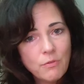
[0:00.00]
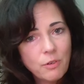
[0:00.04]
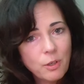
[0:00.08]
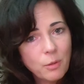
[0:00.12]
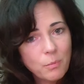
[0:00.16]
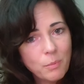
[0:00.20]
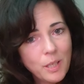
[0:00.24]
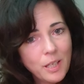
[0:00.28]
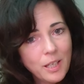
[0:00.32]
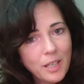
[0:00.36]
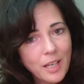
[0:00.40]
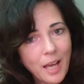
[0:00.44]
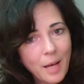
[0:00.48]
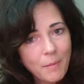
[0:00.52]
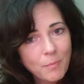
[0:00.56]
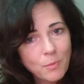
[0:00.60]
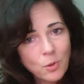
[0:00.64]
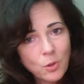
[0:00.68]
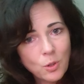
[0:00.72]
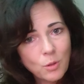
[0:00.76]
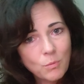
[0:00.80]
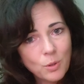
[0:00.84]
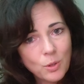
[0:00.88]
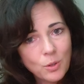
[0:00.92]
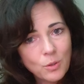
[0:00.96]
for being
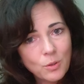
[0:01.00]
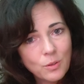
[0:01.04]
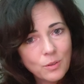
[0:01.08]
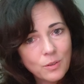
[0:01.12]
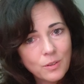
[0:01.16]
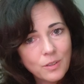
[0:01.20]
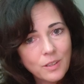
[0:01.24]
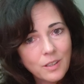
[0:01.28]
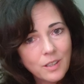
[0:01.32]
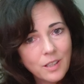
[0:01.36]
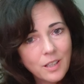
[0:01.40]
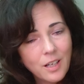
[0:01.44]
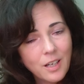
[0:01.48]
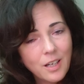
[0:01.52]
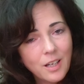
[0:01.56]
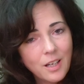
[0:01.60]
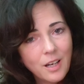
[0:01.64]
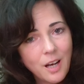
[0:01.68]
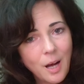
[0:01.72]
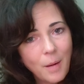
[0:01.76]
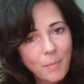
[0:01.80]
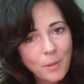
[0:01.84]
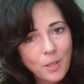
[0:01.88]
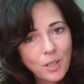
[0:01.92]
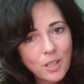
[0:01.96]
abnormal,
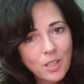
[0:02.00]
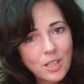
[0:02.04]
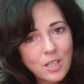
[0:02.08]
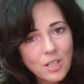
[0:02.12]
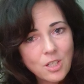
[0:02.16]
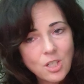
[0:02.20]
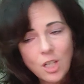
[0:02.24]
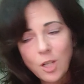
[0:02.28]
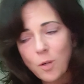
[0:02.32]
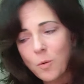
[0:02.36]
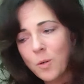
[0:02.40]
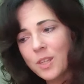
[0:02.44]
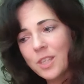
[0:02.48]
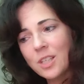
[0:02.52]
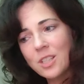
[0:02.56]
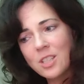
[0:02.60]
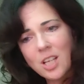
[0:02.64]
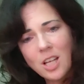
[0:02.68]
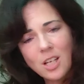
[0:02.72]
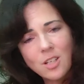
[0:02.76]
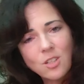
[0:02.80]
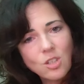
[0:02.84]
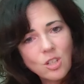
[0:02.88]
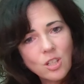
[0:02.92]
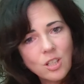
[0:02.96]
operant conditioning with
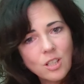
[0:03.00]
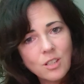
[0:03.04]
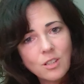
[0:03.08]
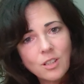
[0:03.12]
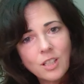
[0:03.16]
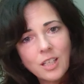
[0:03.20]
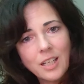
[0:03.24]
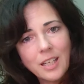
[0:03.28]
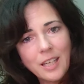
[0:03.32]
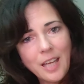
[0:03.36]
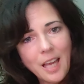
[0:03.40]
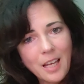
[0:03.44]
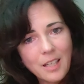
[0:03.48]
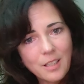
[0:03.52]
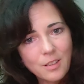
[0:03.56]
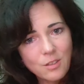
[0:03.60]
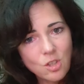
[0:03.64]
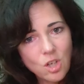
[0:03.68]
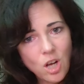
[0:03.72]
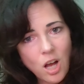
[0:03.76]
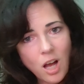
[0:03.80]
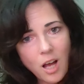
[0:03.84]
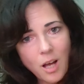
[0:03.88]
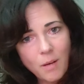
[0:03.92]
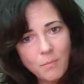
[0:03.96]
attention or getting out of
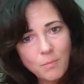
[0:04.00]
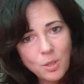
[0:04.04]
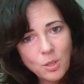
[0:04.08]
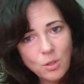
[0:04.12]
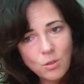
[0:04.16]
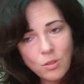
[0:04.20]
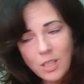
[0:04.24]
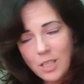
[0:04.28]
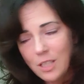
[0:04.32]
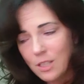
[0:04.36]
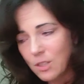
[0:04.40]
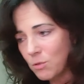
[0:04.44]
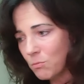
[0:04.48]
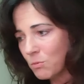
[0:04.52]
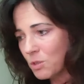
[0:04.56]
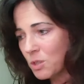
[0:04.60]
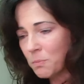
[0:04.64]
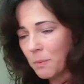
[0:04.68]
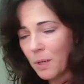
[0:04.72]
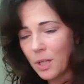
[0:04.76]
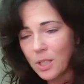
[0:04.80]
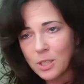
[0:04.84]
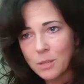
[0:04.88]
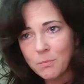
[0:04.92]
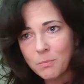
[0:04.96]
job duties,
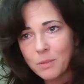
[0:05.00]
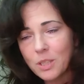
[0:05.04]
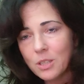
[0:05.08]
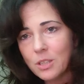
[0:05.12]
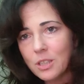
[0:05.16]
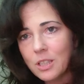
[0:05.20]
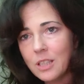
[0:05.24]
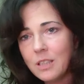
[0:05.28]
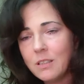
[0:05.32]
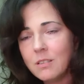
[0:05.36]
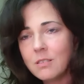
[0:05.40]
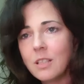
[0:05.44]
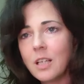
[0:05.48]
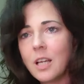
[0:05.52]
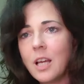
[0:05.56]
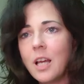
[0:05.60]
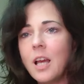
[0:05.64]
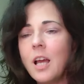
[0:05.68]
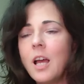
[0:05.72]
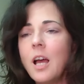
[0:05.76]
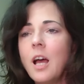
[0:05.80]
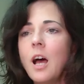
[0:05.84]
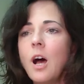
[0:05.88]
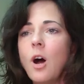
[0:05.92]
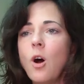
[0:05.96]
responsibilities.
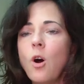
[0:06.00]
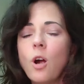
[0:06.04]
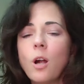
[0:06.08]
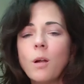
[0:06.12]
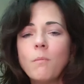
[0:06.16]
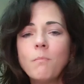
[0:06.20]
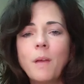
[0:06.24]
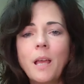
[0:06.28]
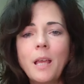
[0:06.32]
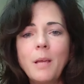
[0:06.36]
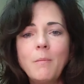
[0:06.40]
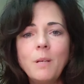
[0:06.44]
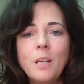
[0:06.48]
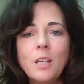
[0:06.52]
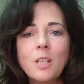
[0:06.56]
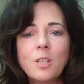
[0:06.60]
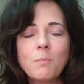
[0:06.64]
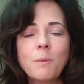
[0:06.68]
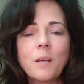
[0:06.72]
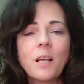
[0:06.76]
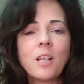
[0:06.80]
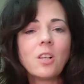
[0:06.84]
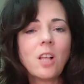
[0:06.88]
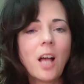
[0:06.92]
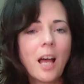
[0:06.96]
Or maybe it's
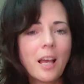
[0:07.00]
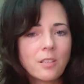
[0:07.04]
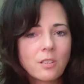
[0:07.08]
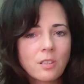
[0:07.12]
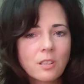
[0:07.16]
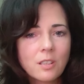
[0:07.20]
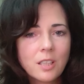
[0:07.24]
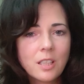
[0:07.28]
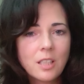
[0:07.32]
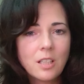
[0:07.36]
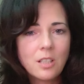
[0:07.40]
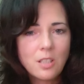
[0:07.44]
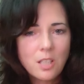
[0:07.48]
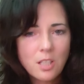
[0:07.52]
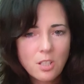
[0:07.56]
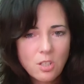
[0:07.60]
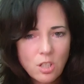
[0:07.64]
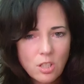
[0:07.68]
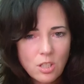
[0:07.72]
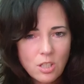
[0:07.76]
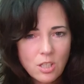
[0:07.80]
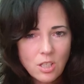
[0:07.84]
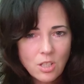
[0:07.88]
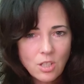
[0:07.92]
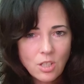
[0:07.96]
been classically
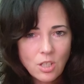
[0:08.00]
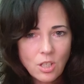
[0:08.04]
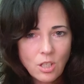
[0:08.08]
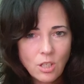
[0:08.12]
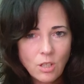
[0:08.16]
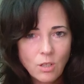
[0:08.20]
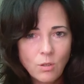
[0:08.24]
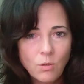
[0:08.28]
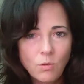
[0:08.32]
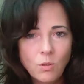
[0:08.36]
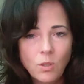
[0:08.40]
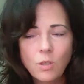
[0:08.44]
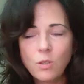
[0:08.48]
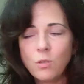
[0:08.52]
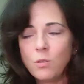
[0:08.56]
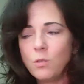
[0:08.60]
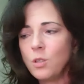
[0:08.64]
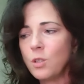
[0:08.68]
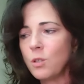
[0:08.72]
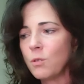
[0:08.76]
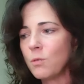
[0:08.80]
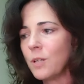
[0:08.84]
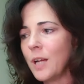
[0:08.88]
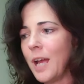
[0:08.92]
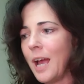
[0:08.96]
conditioned into you.
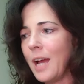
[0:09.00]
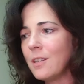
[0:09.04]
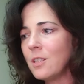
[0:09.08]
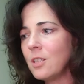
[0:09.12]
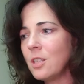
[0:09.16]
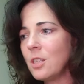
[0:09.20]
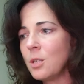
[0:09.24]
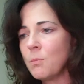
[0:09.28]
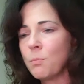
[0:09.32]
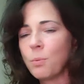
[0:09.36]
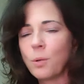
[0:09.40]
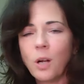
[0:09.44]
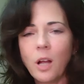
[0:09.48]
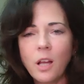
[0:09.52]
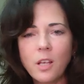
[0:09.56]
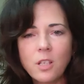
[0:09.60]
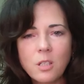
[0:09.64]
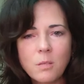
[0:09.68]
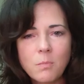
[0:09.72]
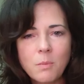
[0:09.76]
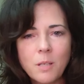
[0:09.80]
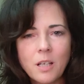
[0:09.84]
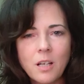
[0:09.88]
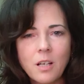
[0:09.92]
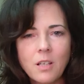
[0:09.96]
You're reacting
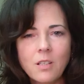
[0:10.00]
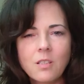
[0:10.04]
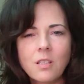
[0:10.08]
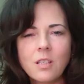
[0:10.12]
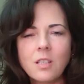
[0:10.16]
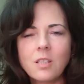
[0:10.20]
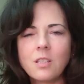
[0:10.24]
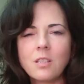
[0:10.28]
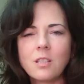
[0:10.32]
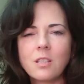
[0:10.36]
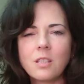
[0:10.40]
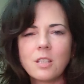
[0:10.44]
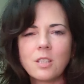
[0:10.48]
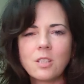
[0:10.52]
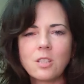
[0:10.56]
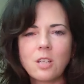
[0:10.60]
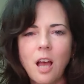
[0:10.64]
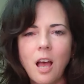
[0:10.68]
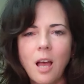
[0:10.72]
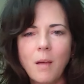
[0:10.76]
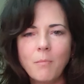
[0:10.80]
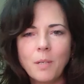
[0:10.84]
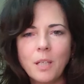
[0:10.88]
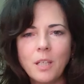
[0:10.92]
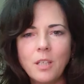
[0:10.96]
depressed because this is the
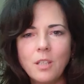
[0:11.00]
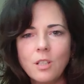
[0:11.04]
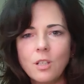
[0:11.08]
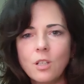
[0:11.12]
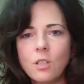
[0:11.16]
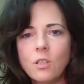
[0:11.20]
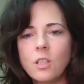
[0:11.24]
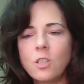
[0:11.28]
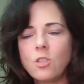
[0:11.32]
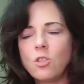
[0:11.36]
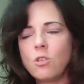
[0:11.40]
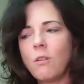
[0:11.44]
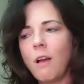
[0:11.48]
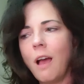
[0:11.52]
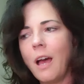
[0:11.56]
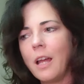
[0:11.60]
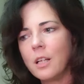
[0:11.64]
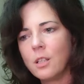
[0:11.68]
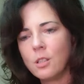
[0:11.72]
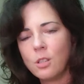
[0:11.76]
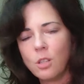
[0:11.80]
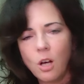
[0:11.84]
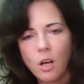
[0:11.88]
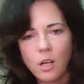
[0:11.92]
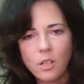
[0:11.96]
time of year that you had
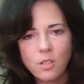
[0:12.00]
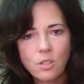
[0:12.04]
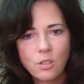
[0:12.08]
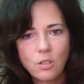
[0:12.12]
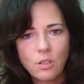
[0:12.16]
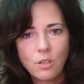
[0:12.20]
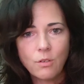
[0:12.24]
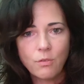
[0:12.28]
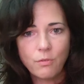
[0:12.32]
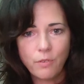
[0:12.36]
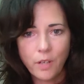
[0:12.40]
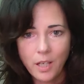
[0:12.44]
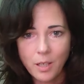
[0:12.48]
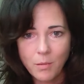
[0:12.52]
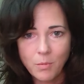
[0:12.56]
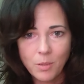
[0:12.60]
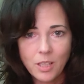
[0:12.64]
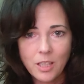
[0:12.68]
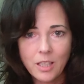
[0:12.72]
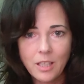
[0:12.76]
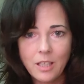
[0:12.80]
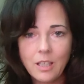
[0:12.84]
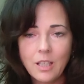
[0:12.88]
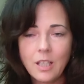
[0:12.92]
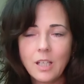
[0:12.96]
a loss in your
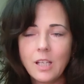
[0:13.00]
family.